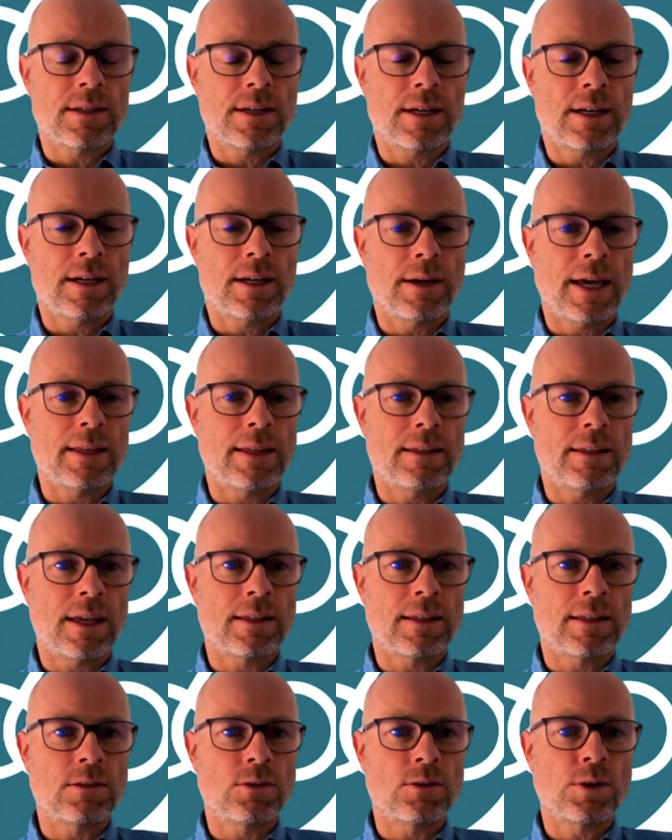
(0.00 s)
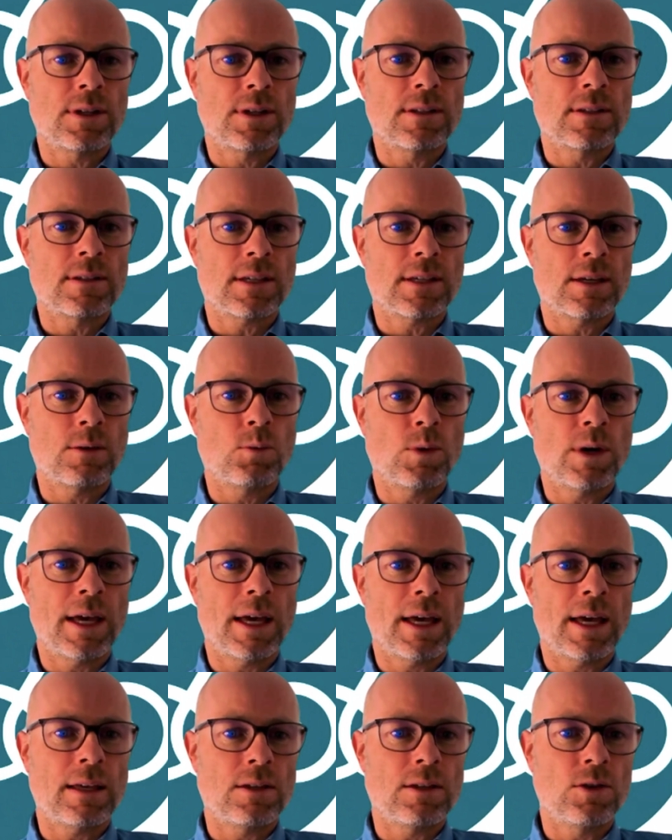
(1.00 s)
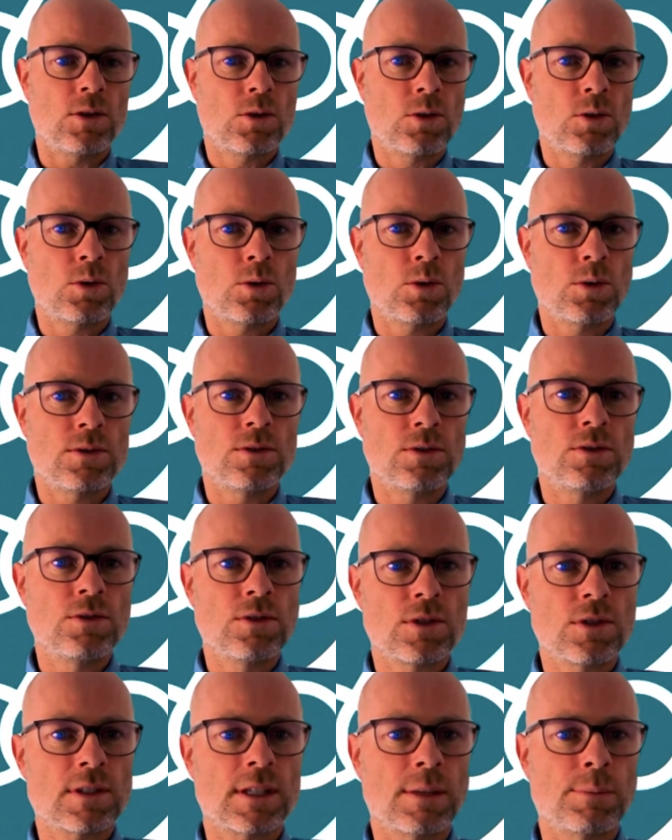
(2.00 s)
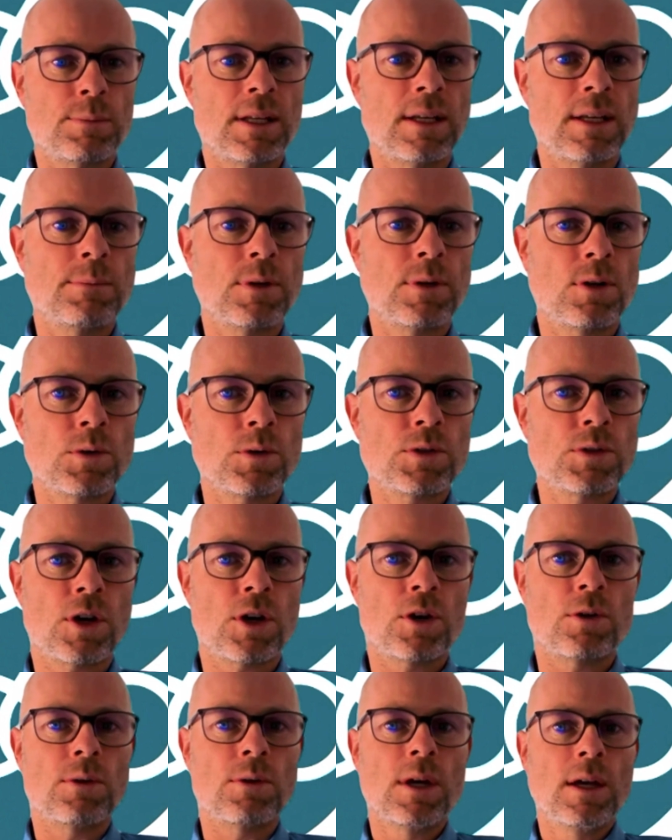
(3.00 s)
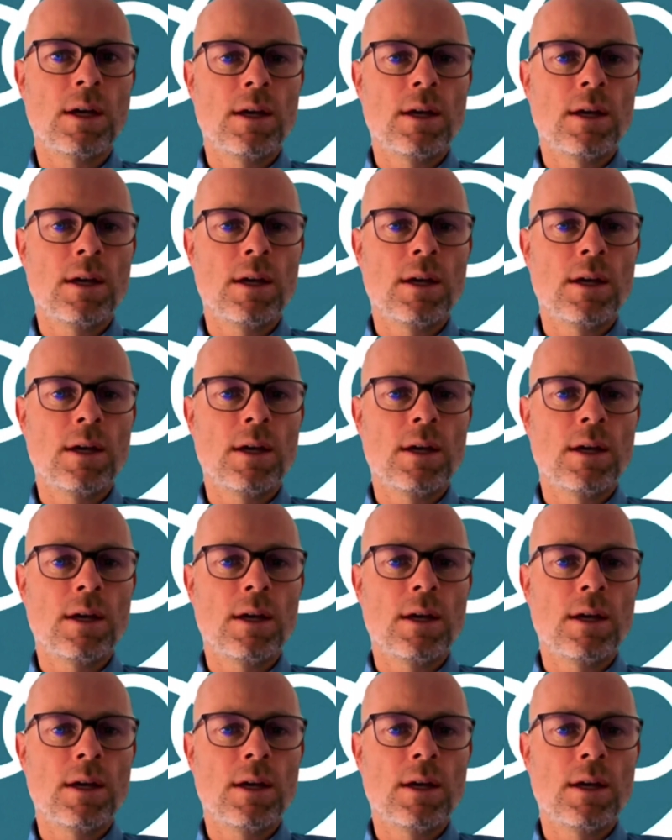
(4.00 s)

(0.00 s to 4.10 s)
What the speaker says: and looking to see where you could just slip it in, but also